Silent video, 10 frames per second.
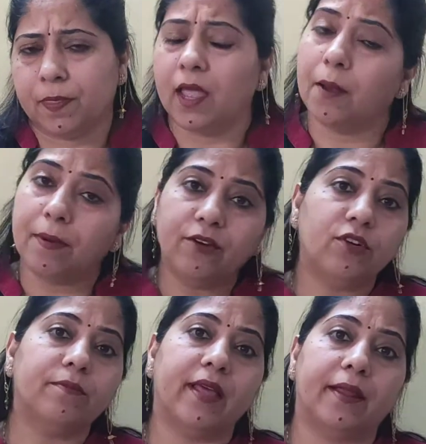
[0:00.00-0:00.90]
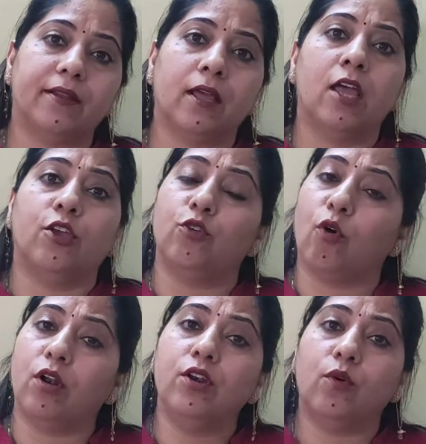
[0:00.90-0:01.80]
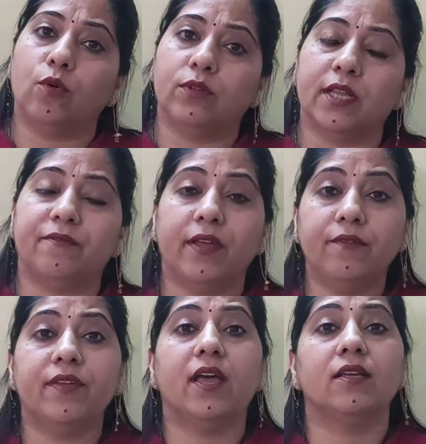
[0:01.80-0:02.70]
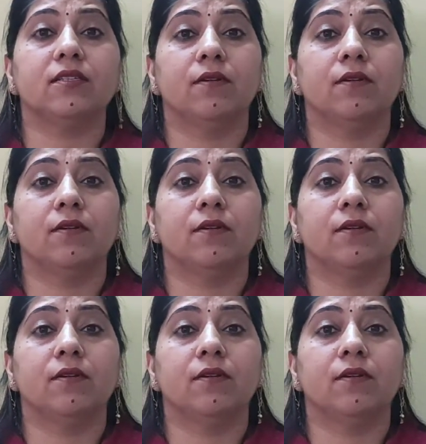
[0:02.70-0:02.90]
Apart from that, you all know that when we are